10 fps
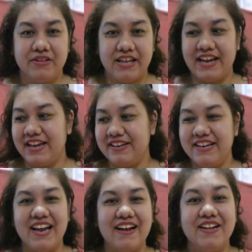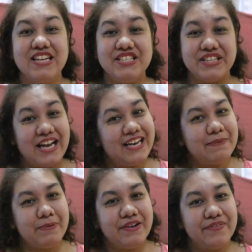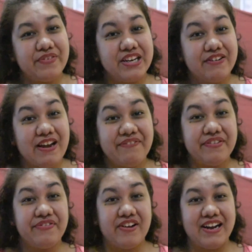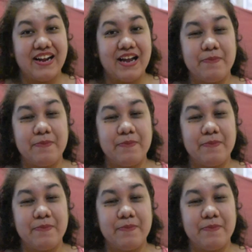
And yeah, so I upload a video every Friday.